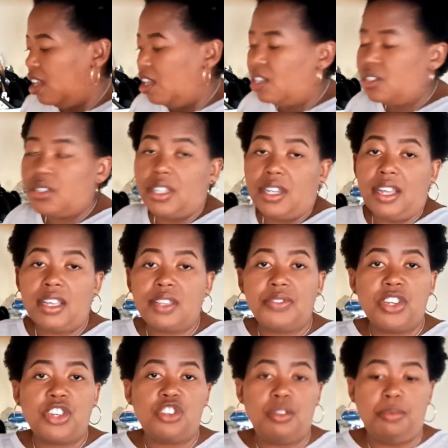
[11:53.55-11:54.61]
So the next
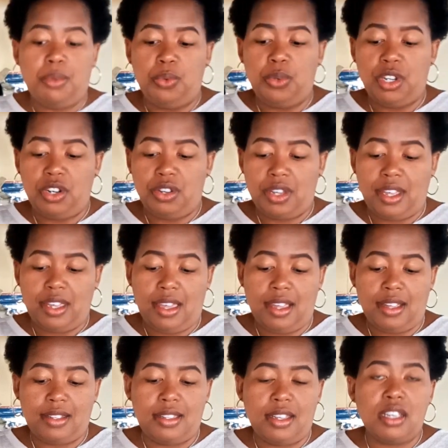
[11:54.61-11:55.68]
vegetable we are looking
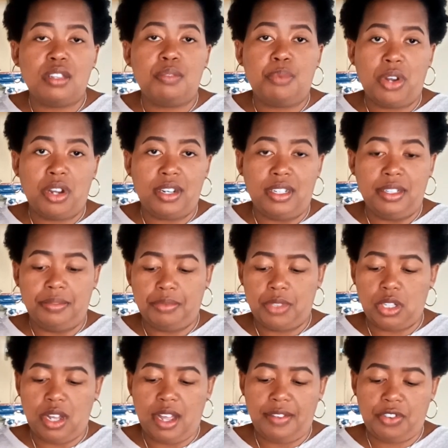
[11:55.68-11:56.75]
at is broccoli.
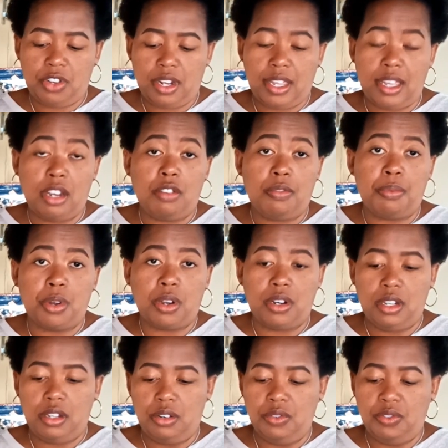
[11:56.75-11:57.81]
So I've got a head of
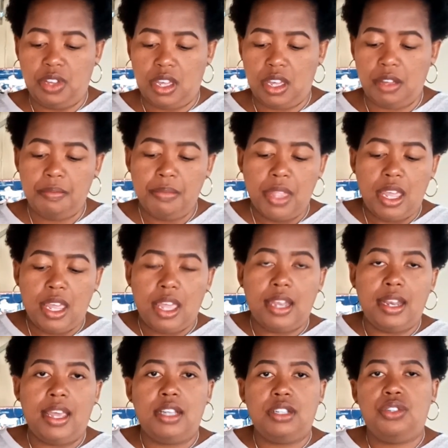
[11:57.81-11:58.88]
broccoli over here, and
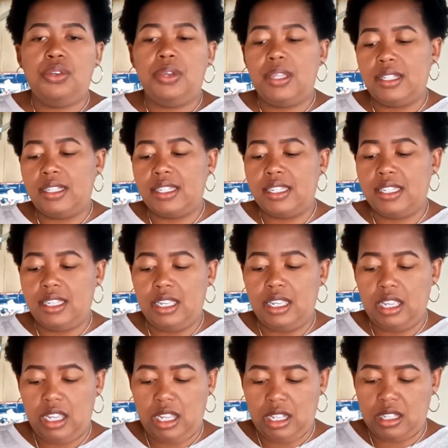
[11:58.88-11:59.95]
as you can
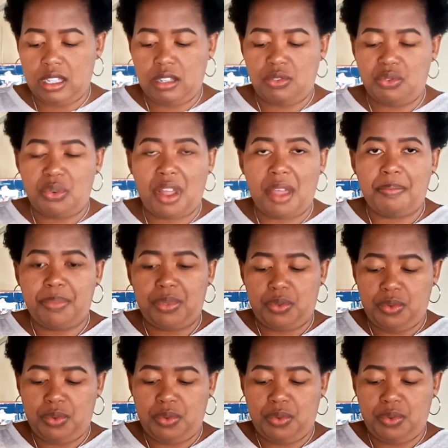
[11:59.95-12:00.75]
see, it's wrapped